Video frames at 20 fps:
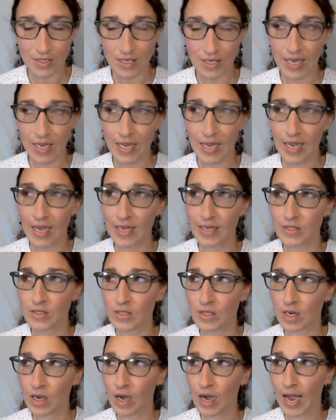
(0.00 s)
And
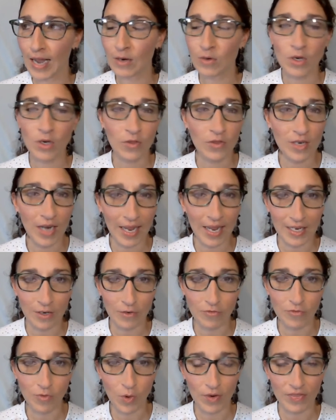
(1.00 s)
I don't know that I can
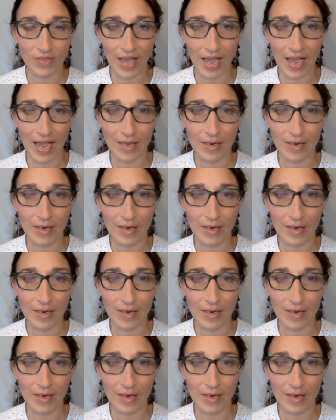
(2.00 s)
afford that